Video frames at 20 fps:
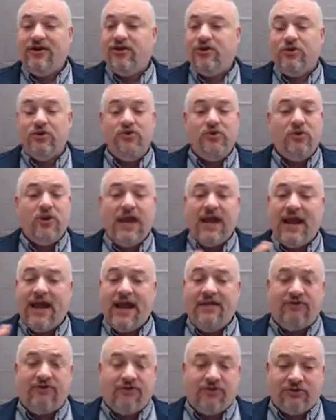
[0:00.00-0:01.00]
You do not
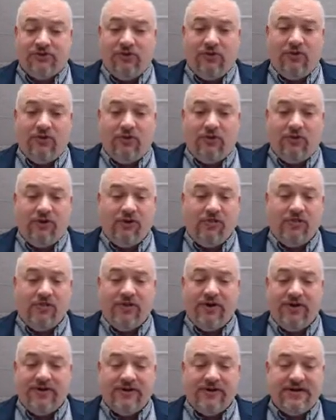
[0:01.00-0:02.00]
have control over
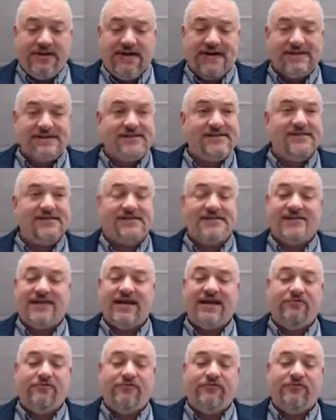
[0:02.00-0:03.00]
when your intestines
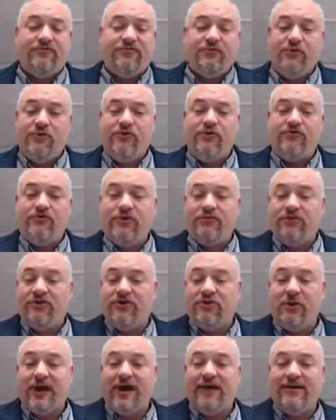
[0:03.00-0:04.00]
decide to move food from the
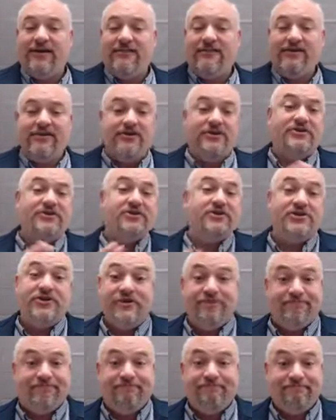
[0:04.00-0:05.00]
duodenum to the
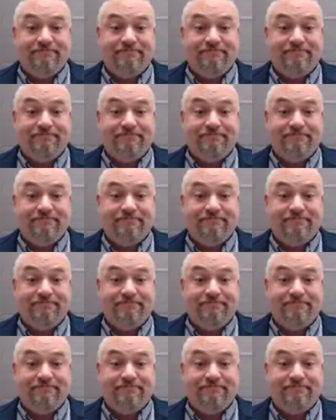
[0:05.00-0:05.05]
jejunum.